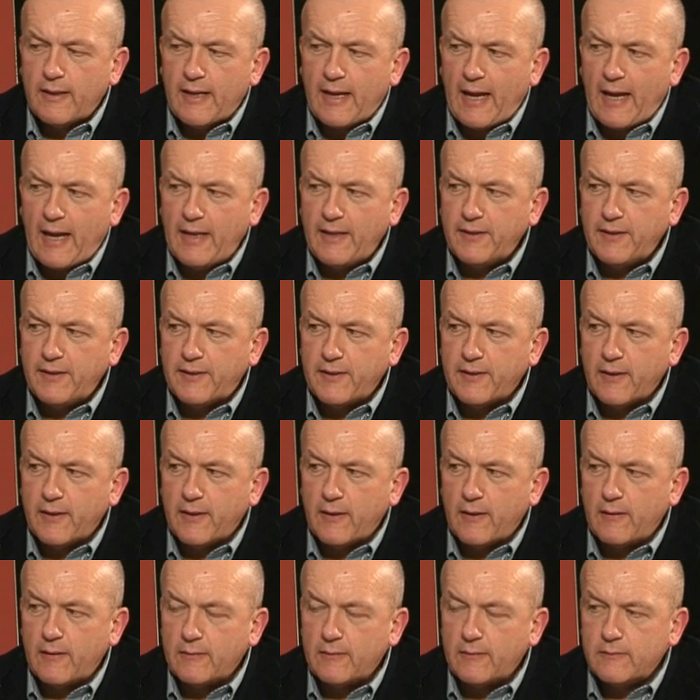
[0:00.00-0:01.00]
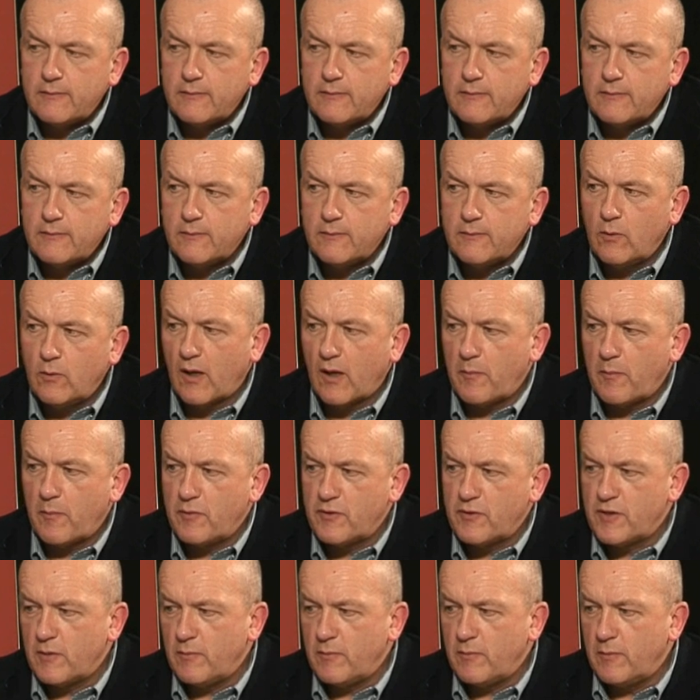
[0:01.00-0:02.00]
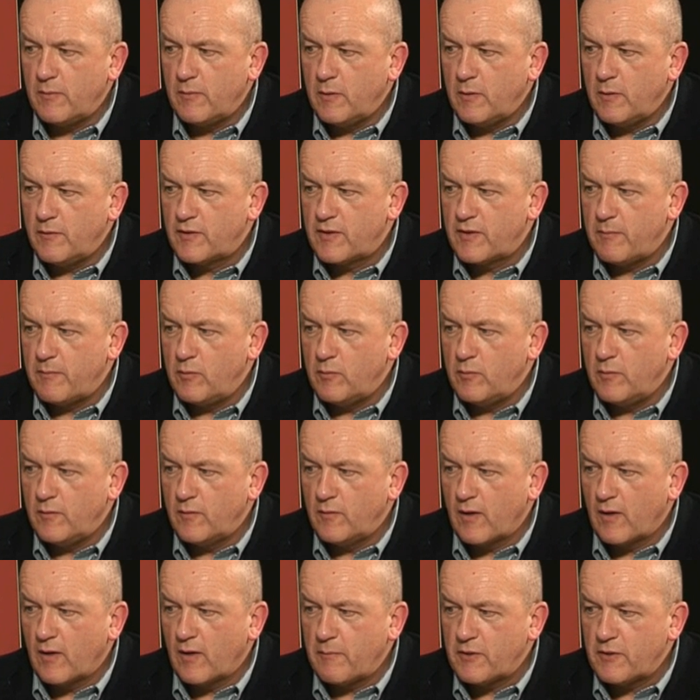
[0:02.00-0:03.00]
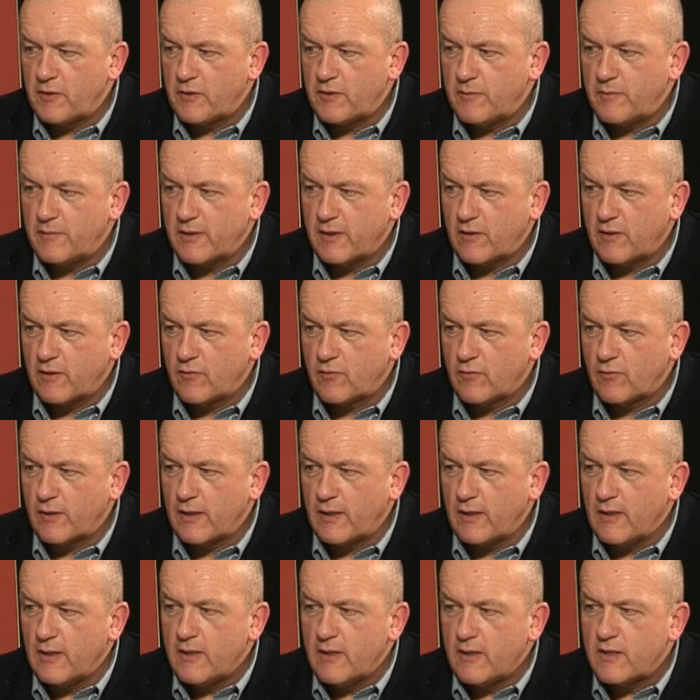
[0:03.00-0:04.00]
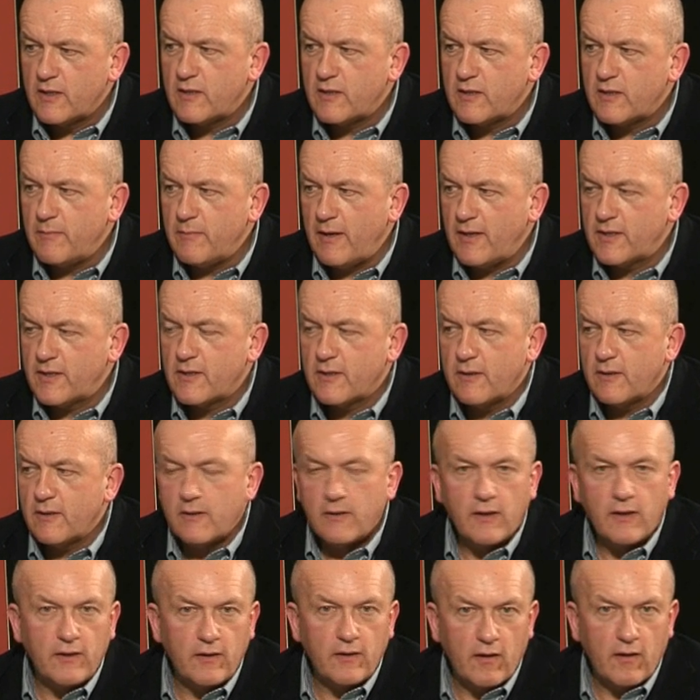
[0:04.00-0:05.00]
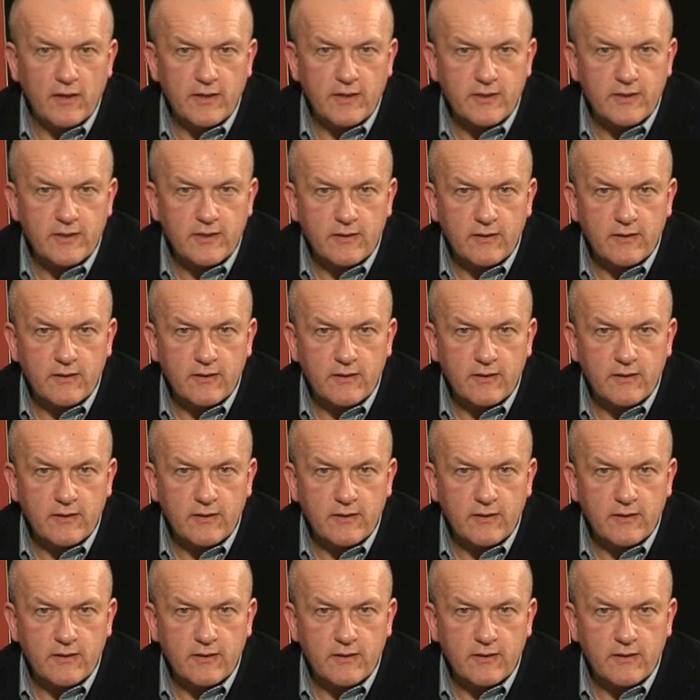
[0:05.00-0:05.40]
and, well, I presume the simple move like bishop d3 cements a nice